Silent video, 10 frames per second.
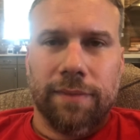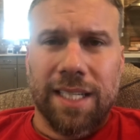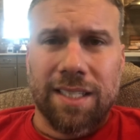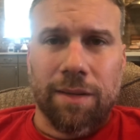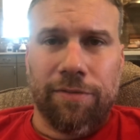
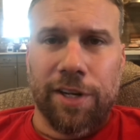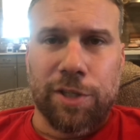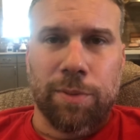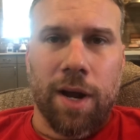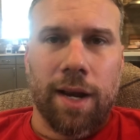Is it a
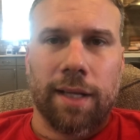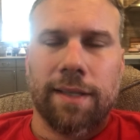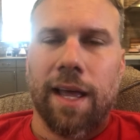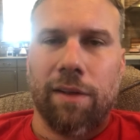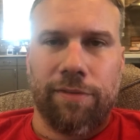finished
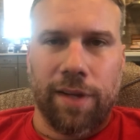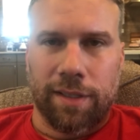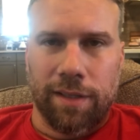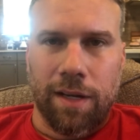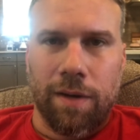product? Hell,
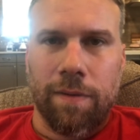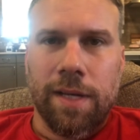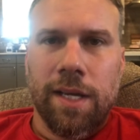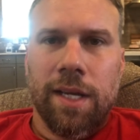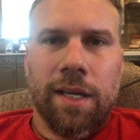fuck no.
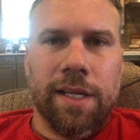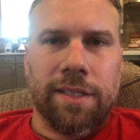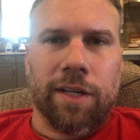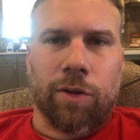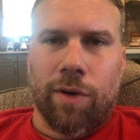
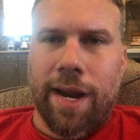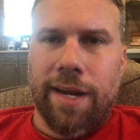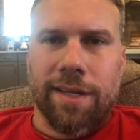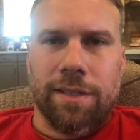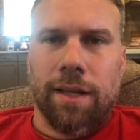Is it
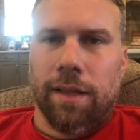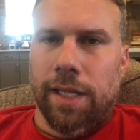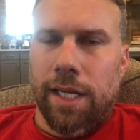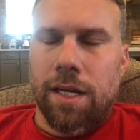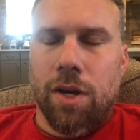great? Is it
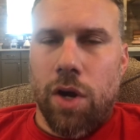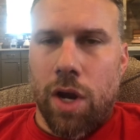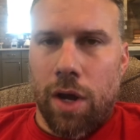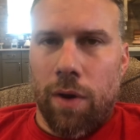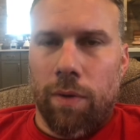elite?
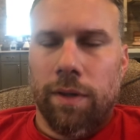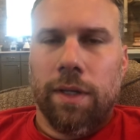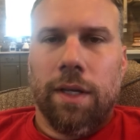No.